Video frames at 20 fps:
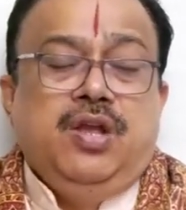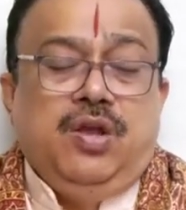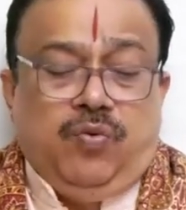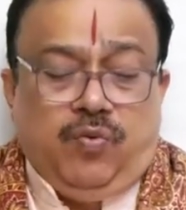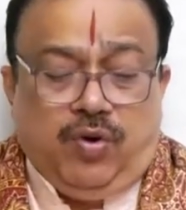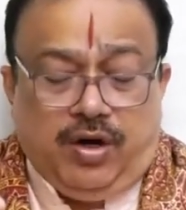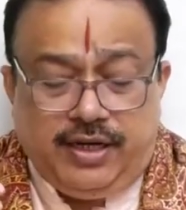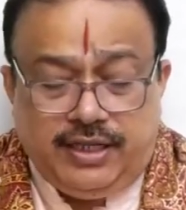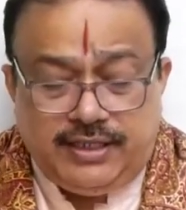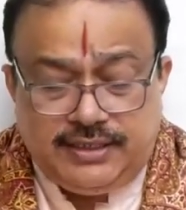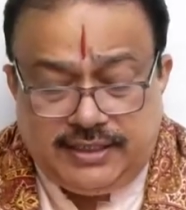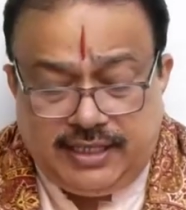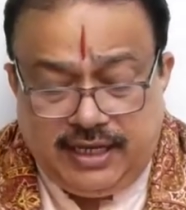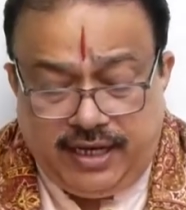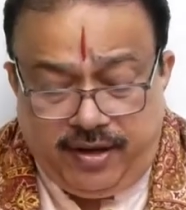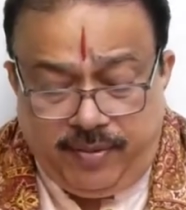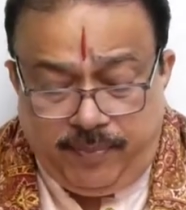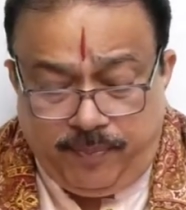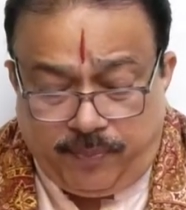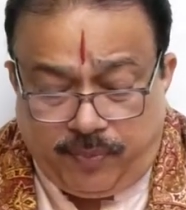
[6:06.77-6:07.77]
What is
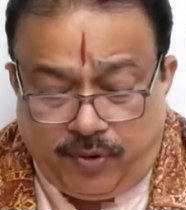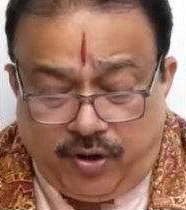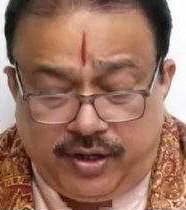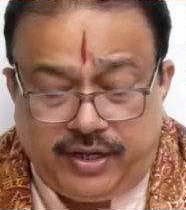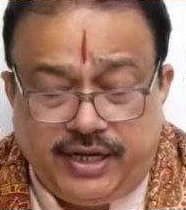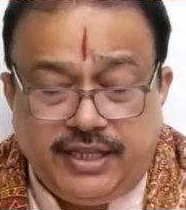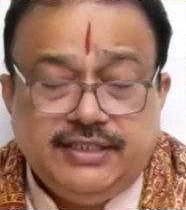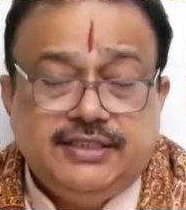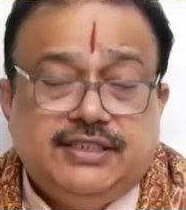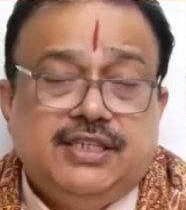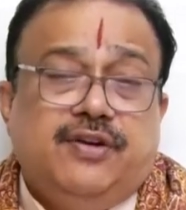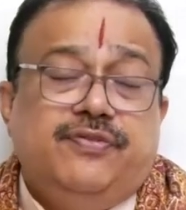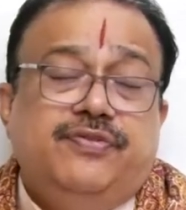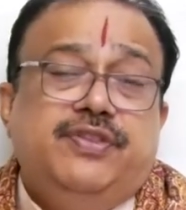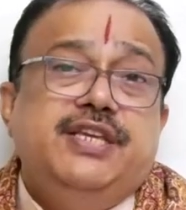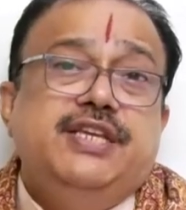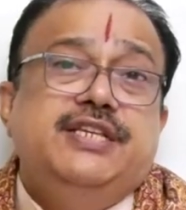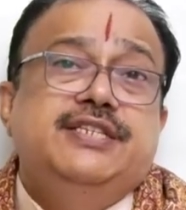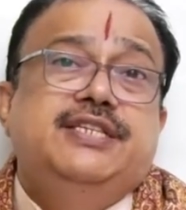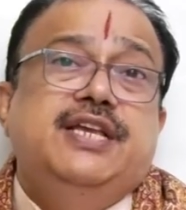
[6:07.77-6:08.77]
the importance of
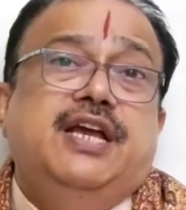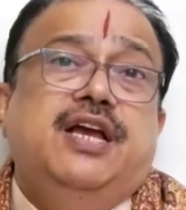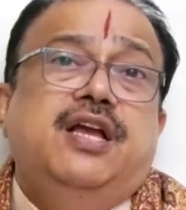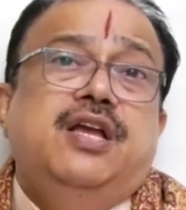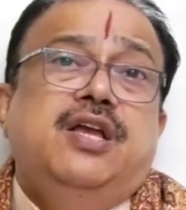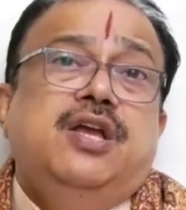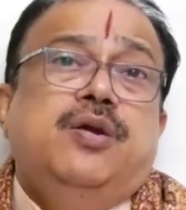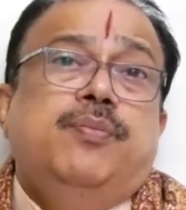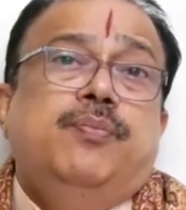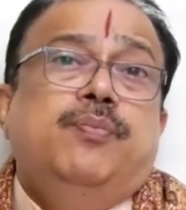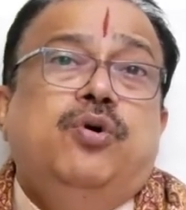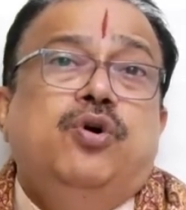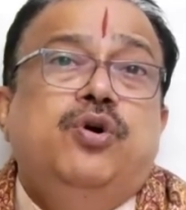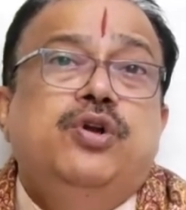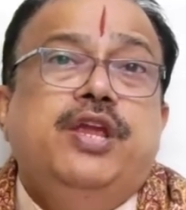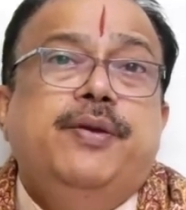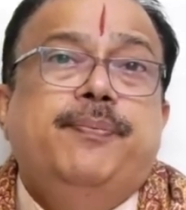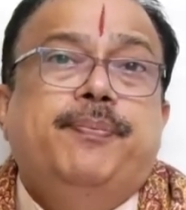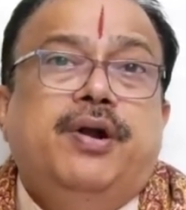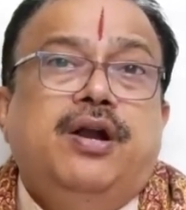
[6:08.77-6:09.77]
these
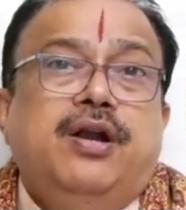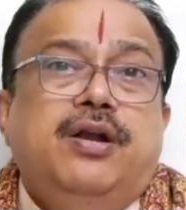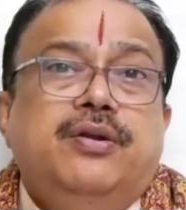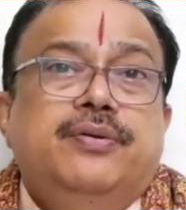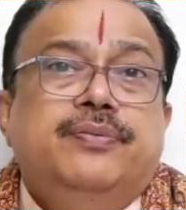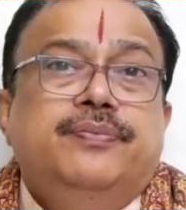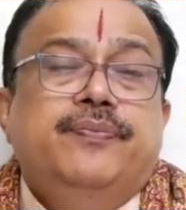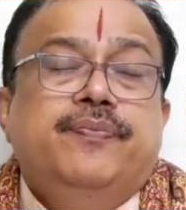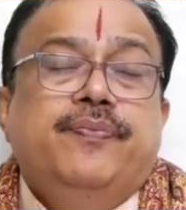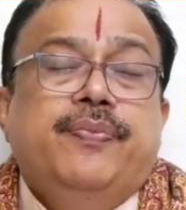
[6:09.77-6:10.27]
bhogi pallu?